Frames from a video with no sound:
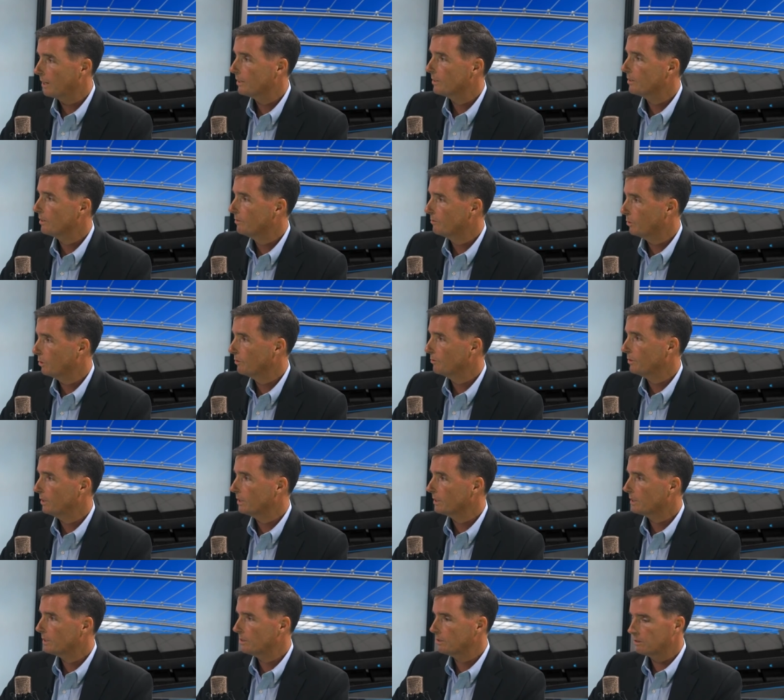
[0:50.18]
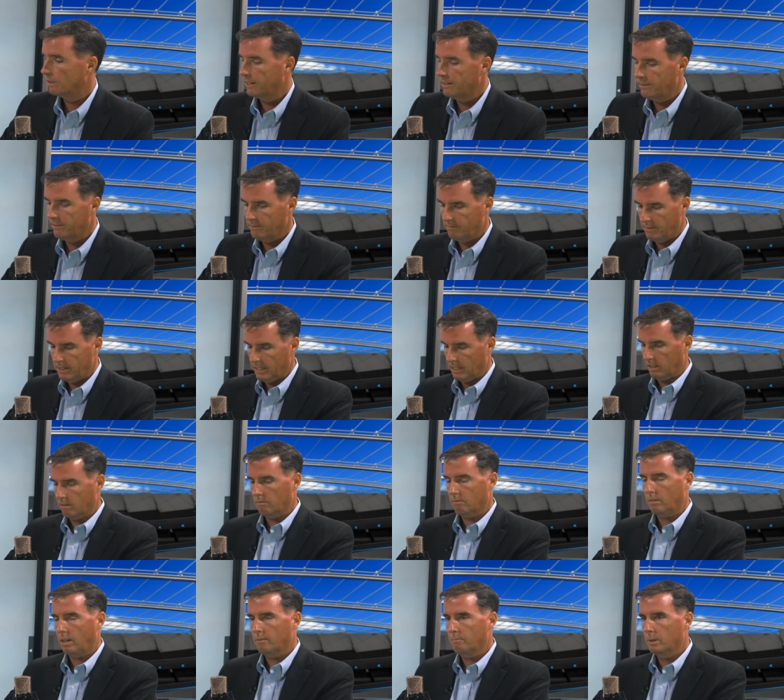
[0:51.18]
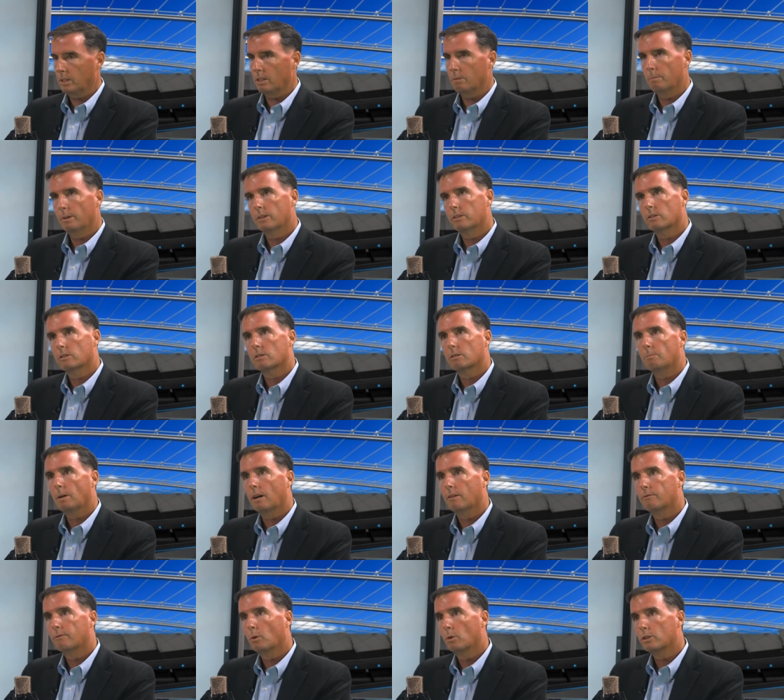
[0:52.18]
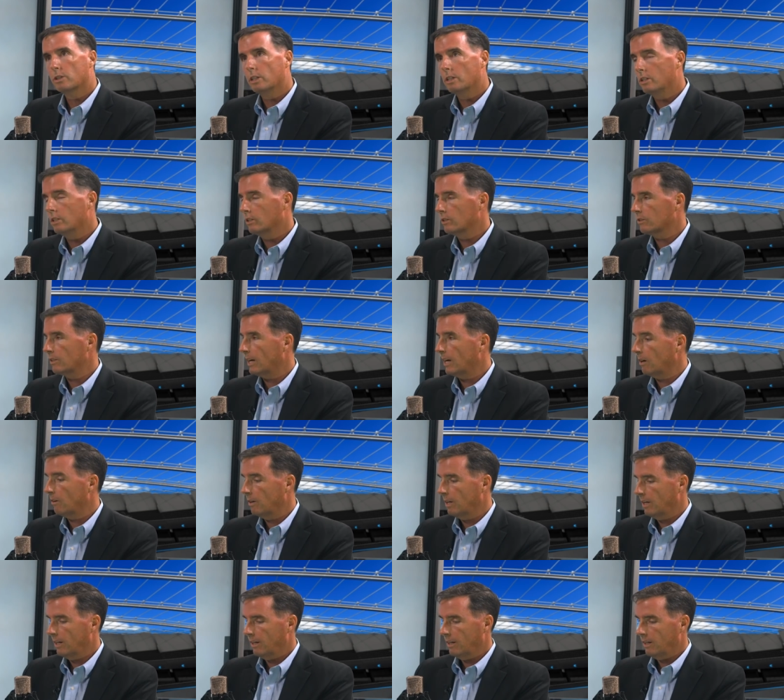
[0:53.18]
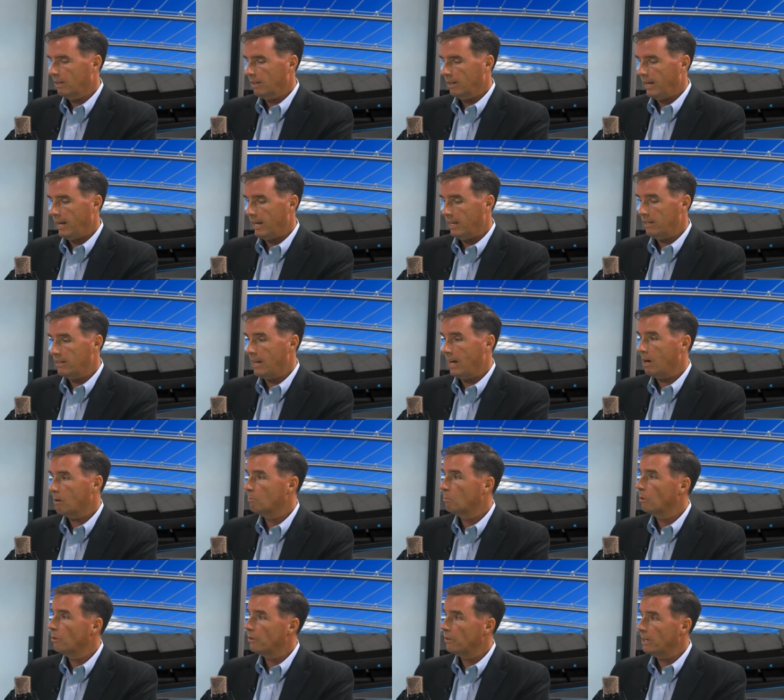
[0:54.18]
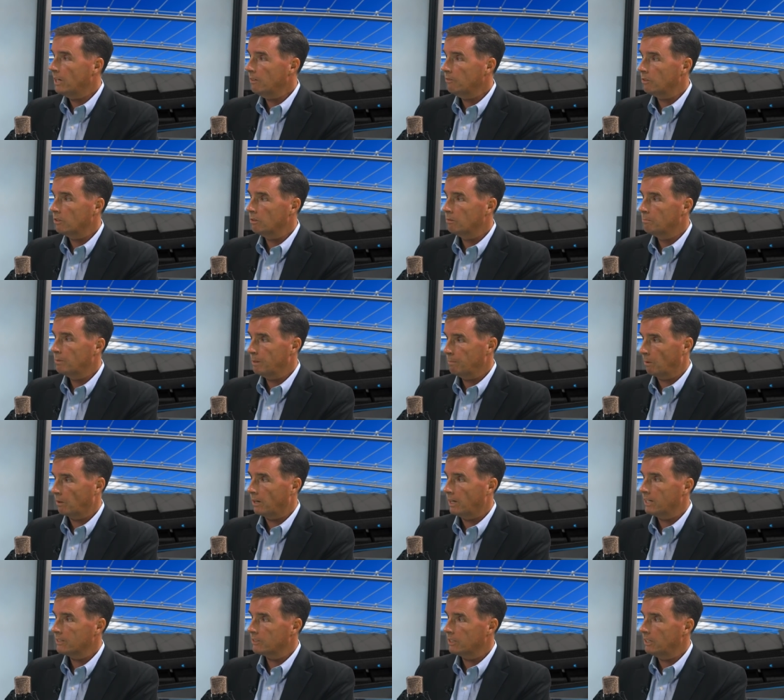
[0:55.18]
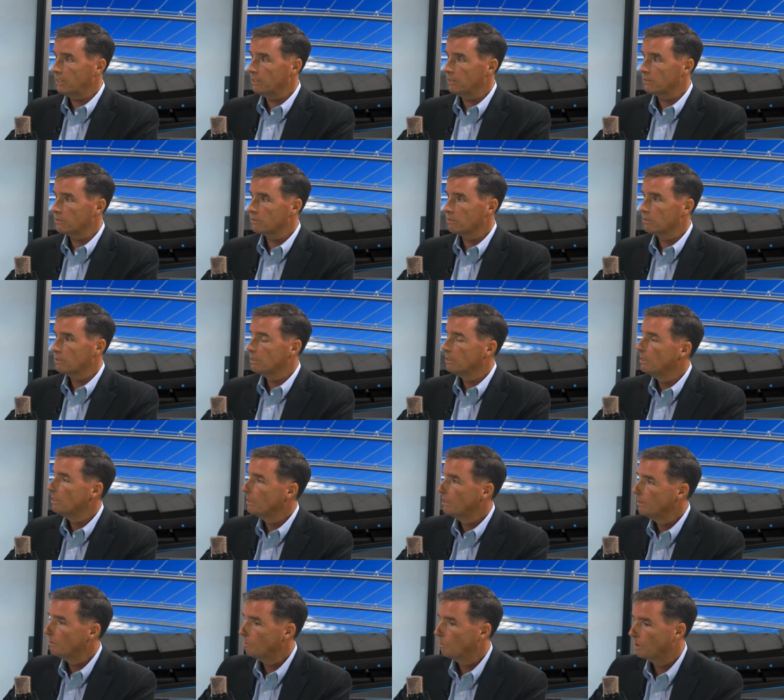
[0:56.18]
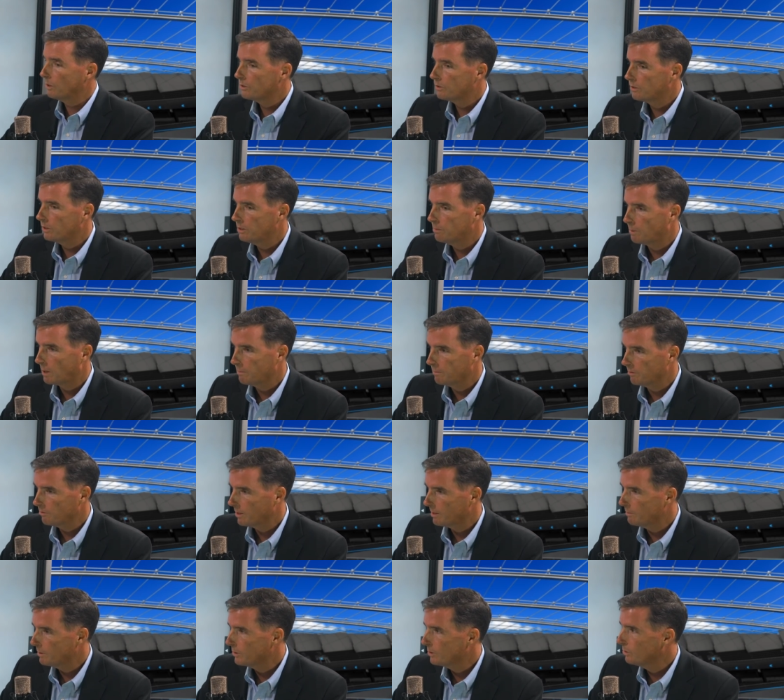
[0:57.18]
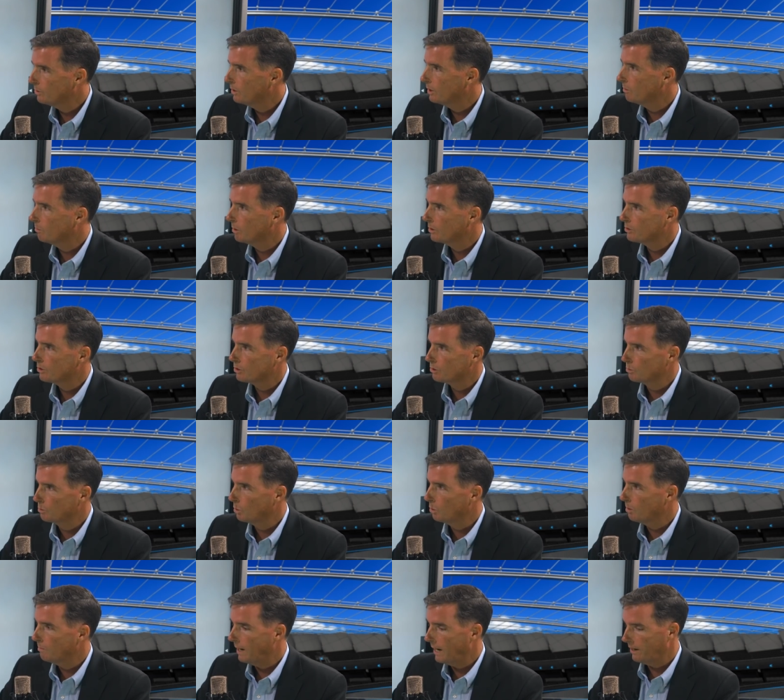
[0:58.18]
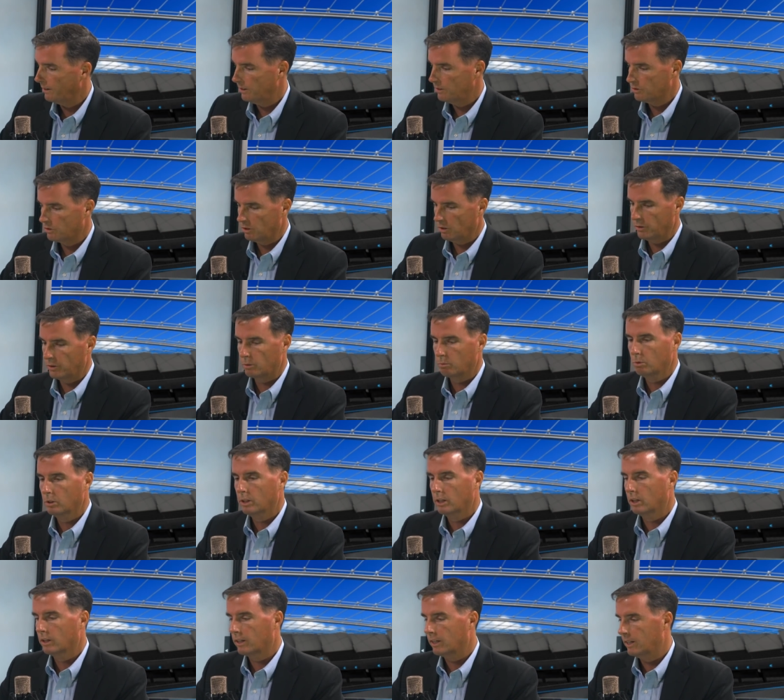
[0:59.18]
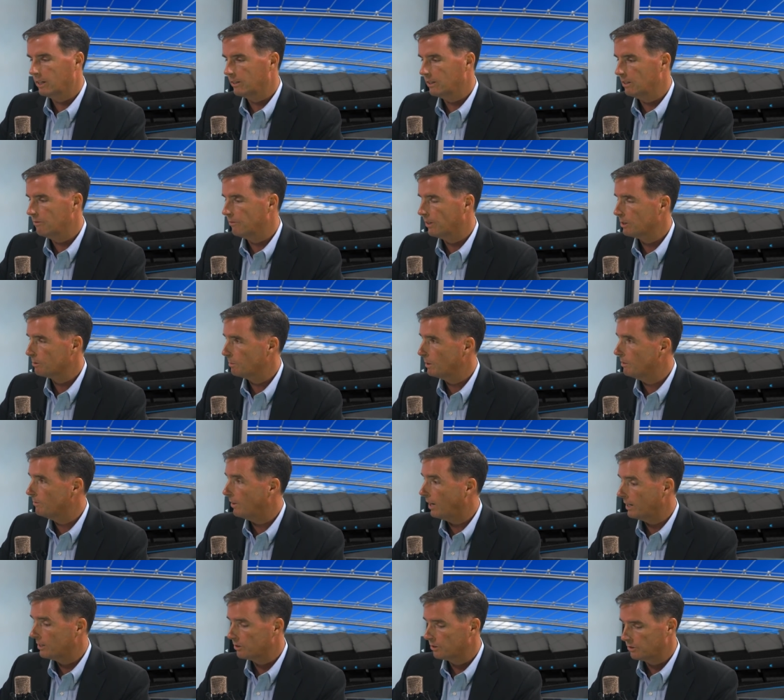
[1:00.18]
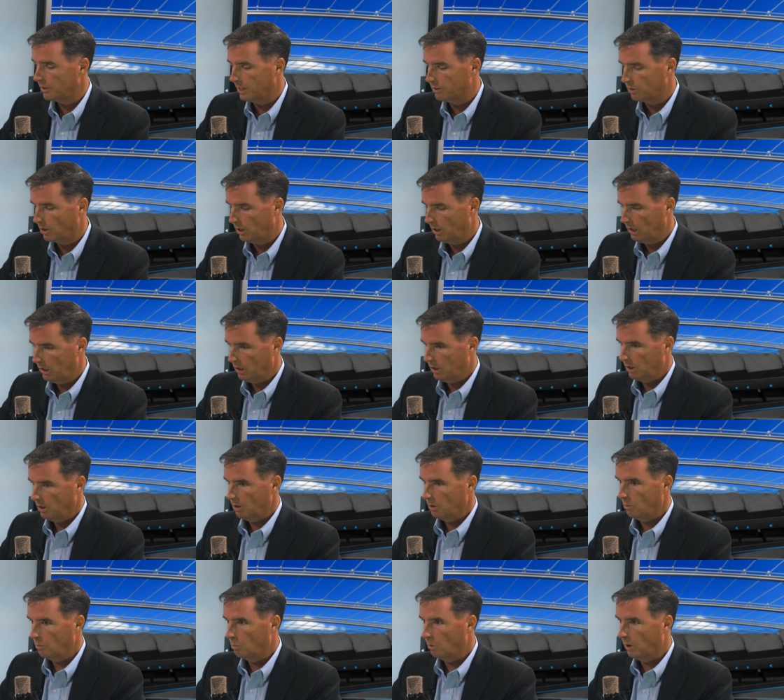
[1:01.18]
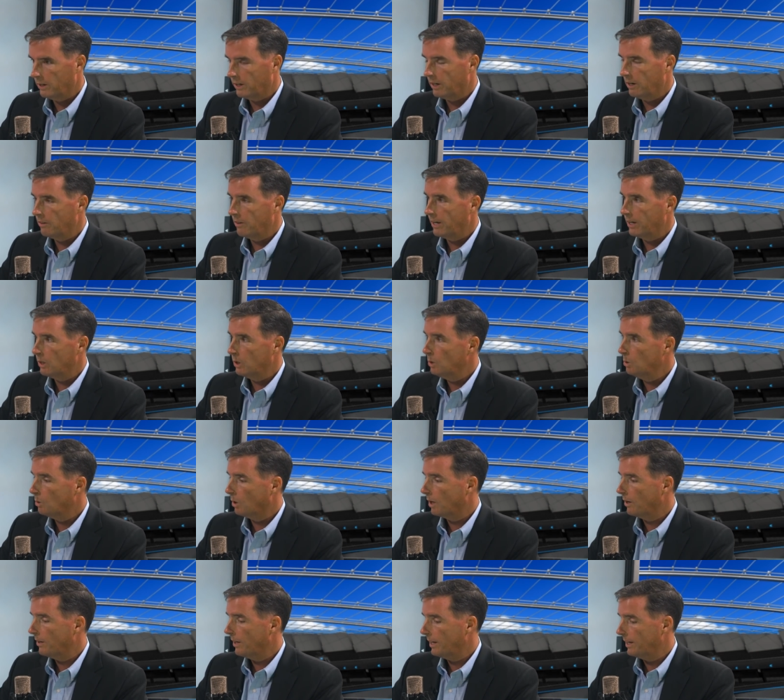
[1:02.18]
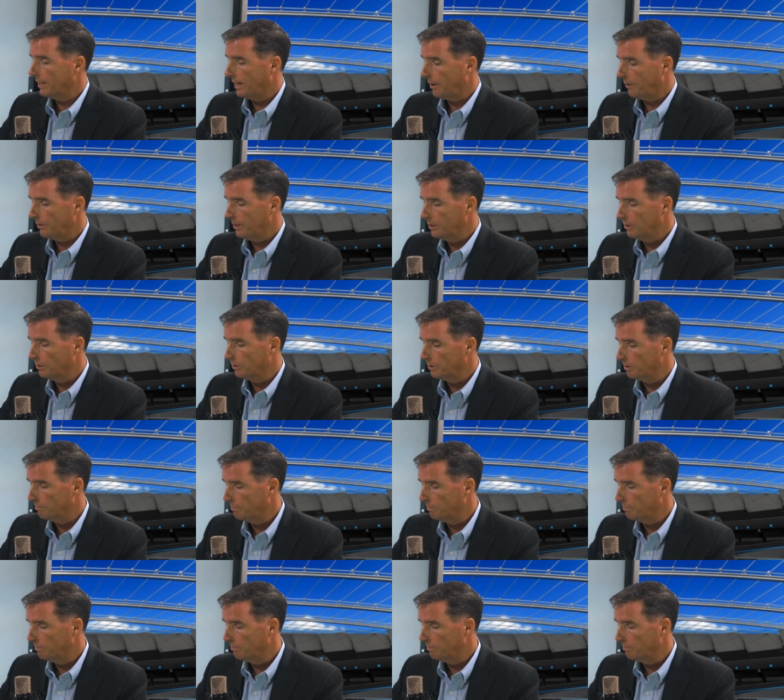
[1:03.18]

it to the forefront because I think I've been in the business about 14 years now. And now more than ever, people are asking us, what's the Department of Labor doing? What's this rule about? And so they're really looking at the investment advisors as what are they, who are they, and how are they doing their